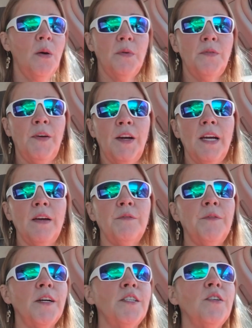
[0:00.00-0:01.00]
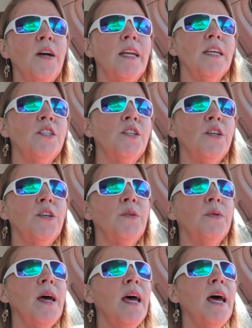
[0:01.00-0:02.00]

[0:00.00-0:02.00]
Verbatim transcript: it was very frustrating to